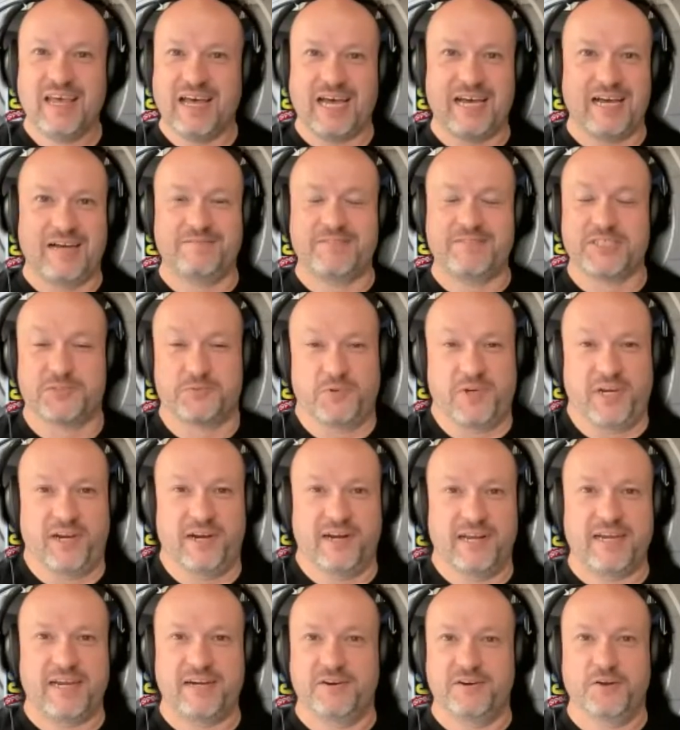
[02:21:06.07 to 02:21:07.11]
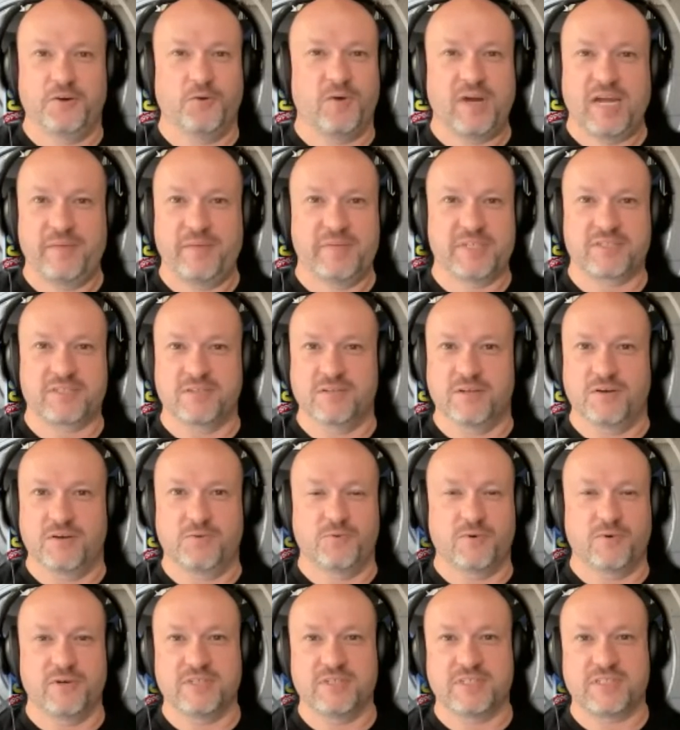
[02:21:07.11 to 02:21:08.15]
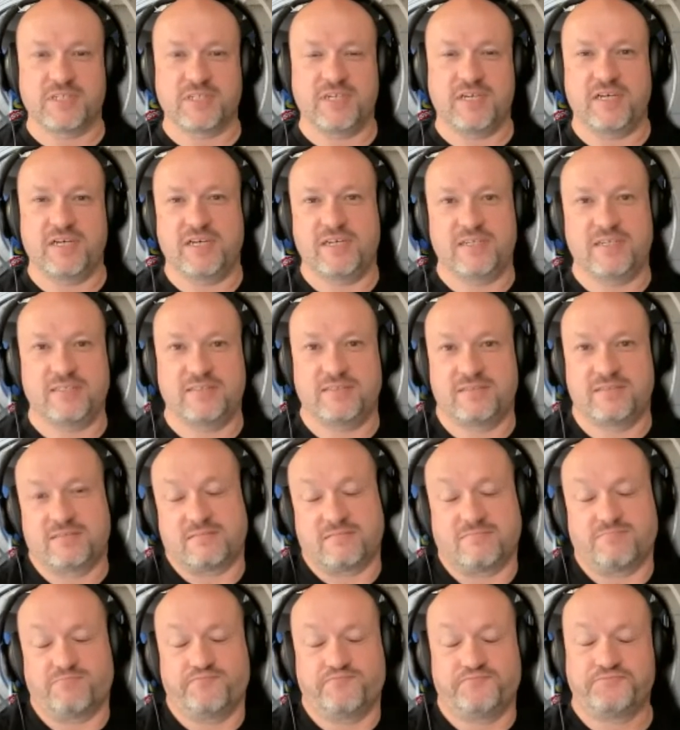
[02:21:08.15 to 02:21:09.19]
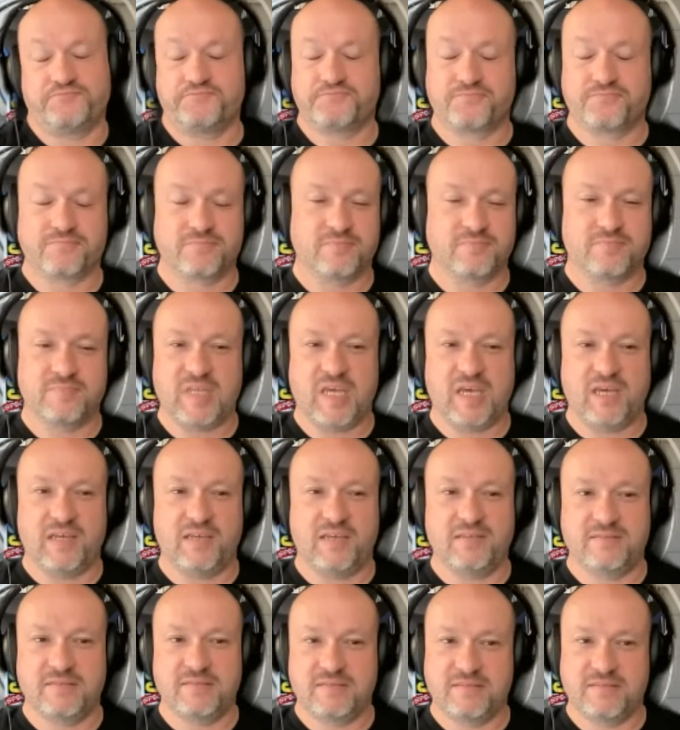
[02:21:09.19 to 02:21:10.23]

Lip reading: I'm just weird. I don't know why I miss Clone Wars. Yeah.